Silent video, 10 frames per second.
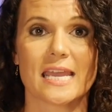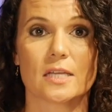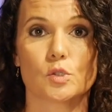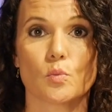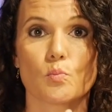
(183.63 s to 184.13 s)

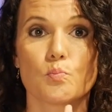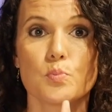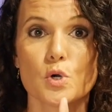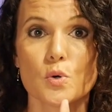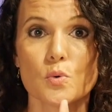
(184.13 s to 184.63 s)
It's
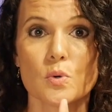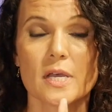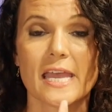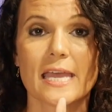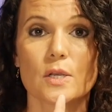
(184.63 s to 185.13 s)
boo
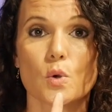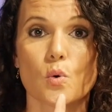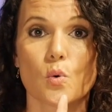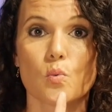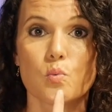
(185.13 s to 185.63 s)
and
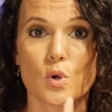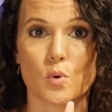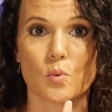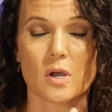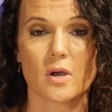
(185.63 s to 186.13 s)

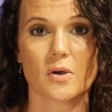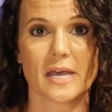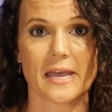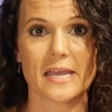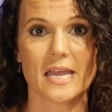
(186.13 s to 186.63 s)
woo,
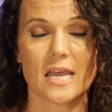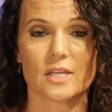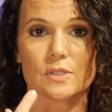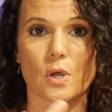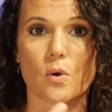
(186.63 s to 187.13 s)
okay?
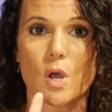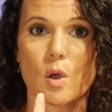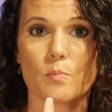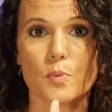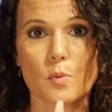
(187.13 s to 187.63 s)
So
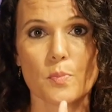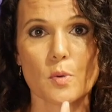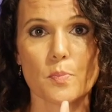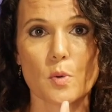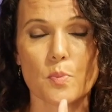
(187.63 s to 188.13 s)
boo, boo,
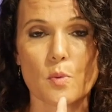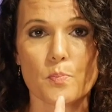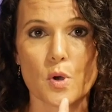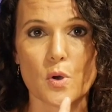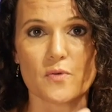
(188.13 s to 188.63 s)
boo, boo,
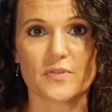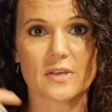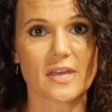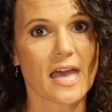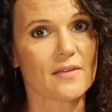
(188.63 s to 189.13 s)
boo. Feel
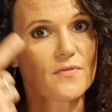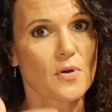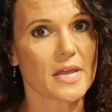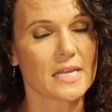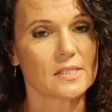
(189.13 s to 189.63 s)
the head
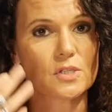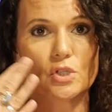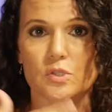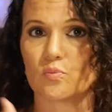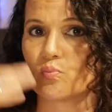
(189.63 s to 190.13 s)
voice. You
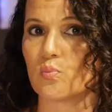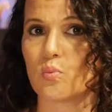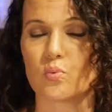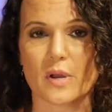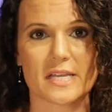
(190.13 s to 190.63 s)
just
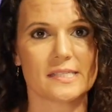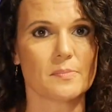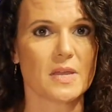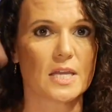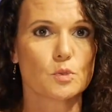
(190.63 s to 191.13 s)
raise the
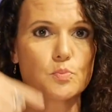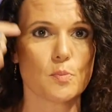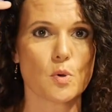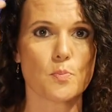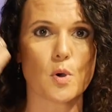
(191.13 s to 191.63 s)
pitch, boo,
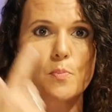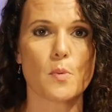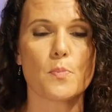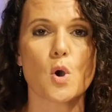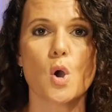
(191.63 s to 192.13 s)
boo, boo, boo,
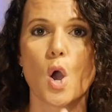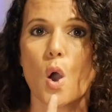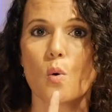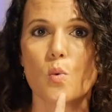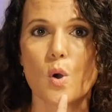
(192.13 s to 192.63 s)
boo,
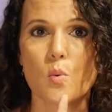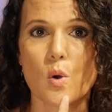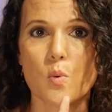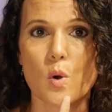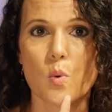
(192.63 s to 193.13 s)
woo, woo,
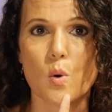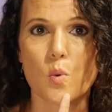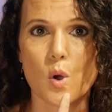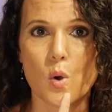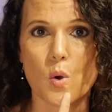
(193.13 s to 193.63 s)
woo, woo,
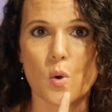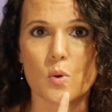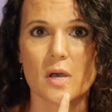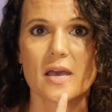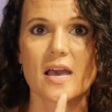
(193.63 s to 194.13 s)
woo.
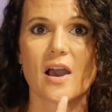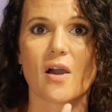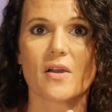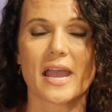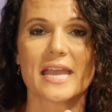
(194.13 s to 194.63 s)
All
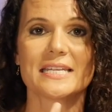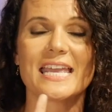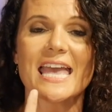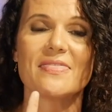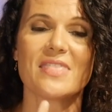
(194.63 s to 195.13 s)
right,
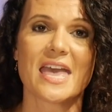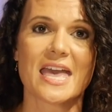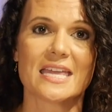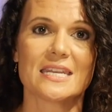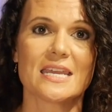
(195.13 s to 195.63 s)
and
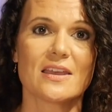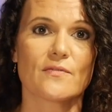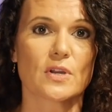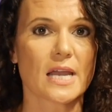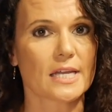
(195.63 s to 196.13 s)
then
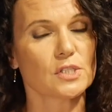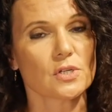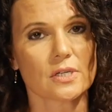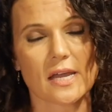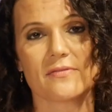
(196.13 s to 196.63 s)
for guys, you're
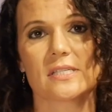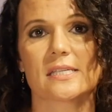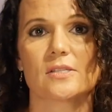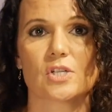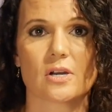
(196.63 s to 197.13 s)
going to obviously
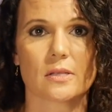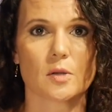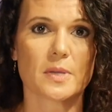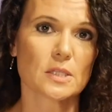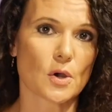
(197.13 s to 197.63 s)
start a little
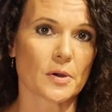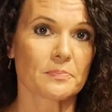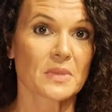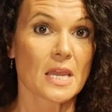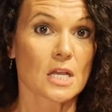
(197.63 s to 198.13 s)
bit
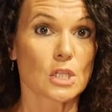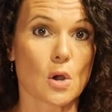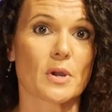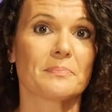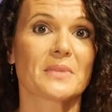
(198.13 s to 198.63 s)

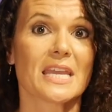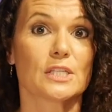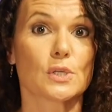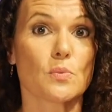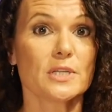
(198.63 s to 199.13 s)
lower.
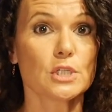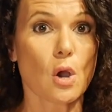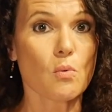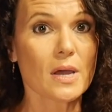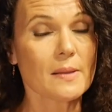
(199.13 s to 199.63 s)
So we
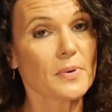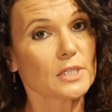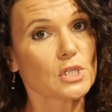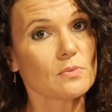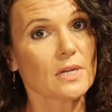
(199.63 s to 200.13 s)
don't want to put
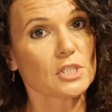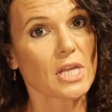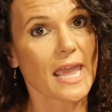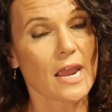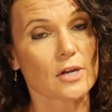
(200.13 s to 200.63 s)
too much
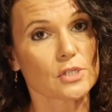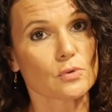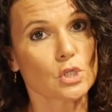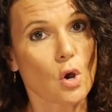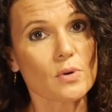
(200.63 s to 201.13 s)
air. So
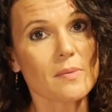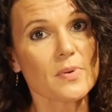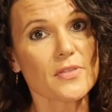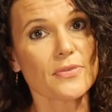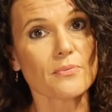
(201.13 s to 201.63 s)
don't
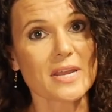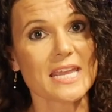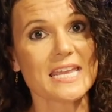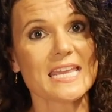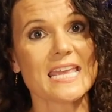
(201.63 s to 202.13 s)
number
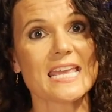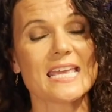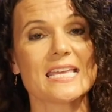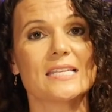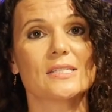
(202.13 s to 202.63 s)
3
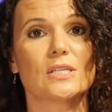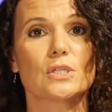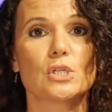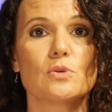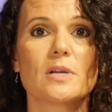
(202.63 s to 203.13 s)
is
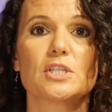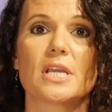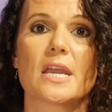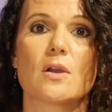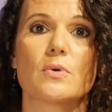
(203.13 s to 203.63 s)
too much
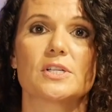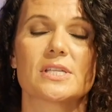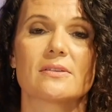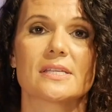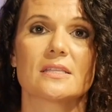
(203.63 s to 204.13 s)
air, which
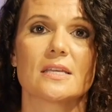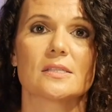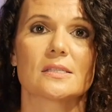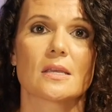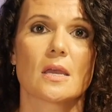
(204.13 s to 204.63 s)
sounds like this.